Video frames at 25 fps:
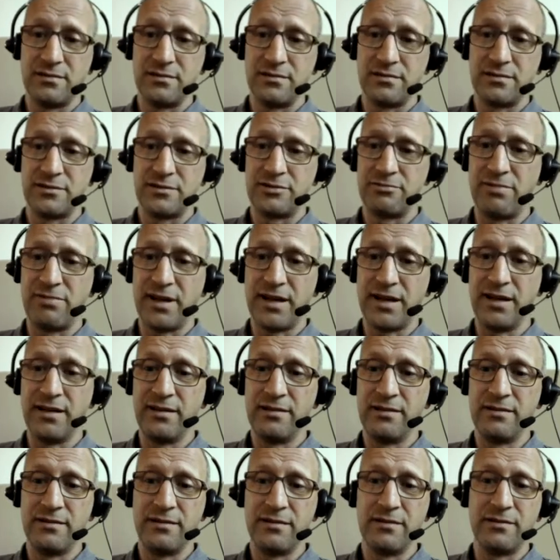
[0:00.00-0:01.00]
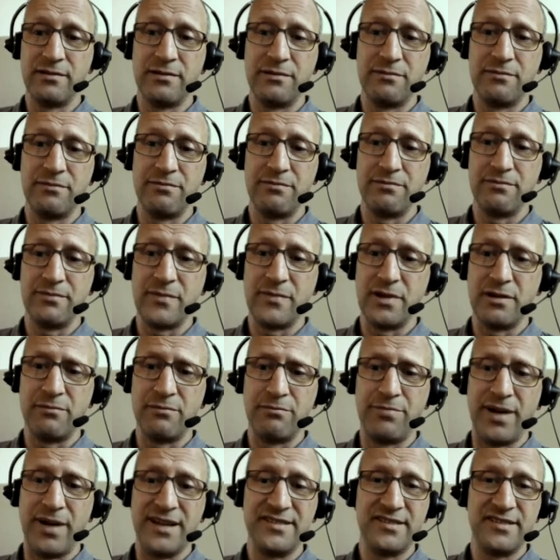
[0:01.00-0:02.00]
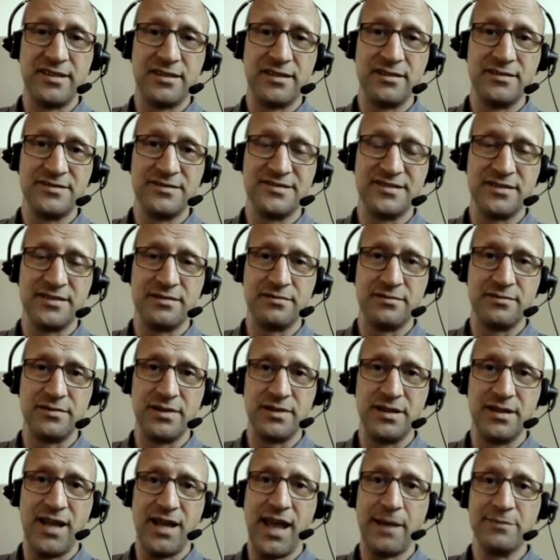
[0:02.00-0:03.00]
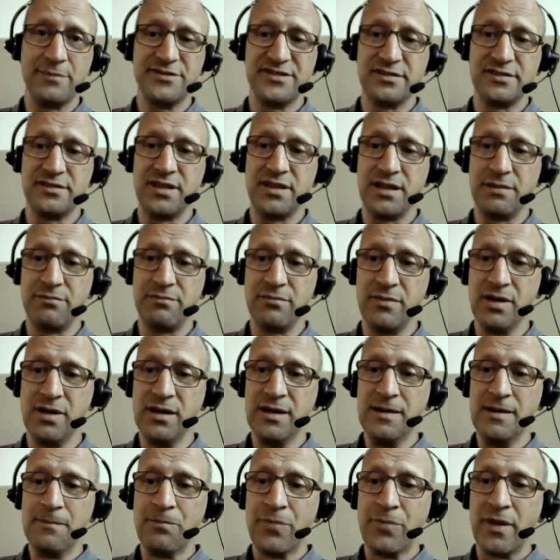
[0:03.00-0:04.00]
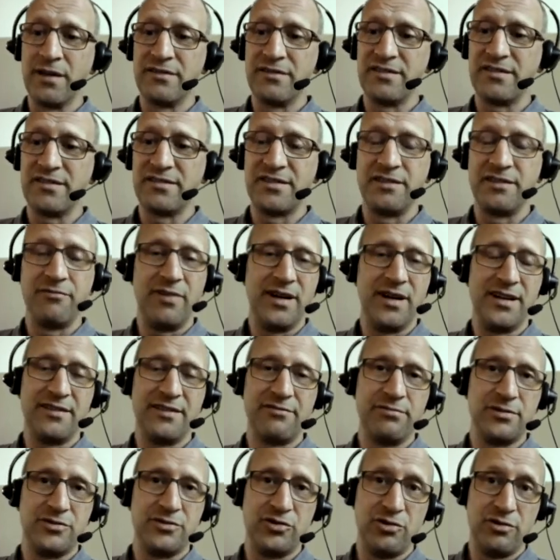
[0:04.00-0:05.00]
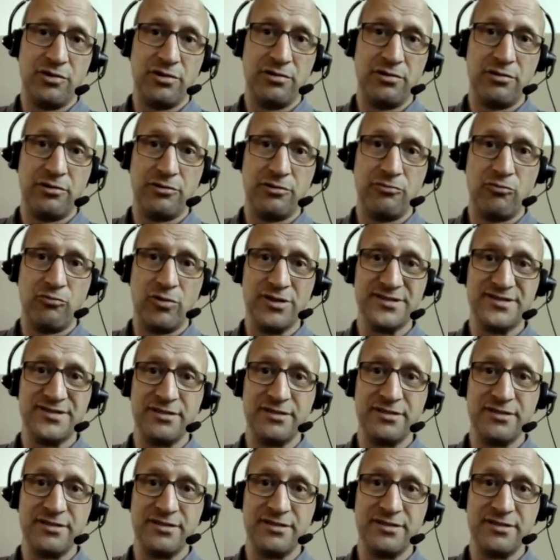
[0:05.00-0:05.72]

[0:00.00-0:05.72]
tracking bicycles in Amsterdam. This device will turn on once a